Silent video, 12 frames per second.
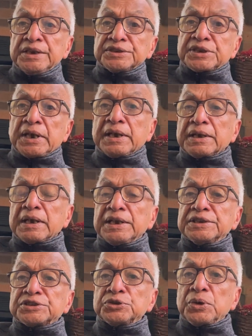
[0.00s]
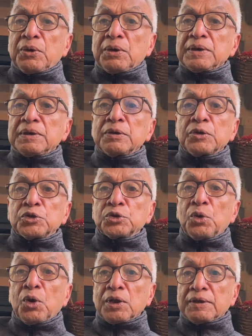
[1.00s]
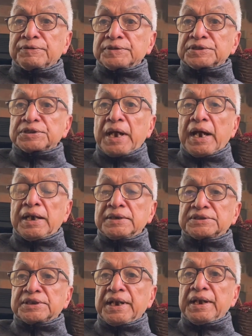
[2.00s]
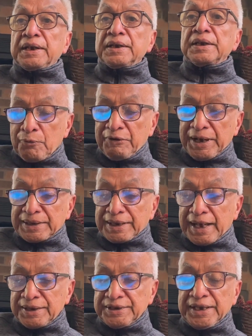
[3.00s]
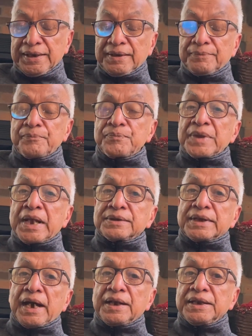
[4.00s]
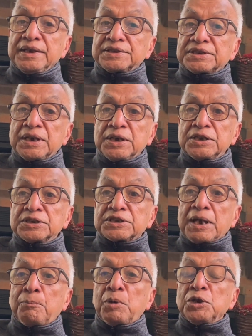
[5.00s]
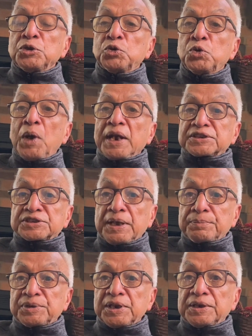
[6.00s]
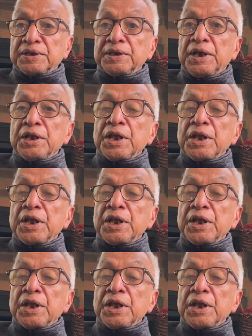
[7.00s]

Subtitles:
Shankara is known to all of us as a Vedantin, that is, someone who accepted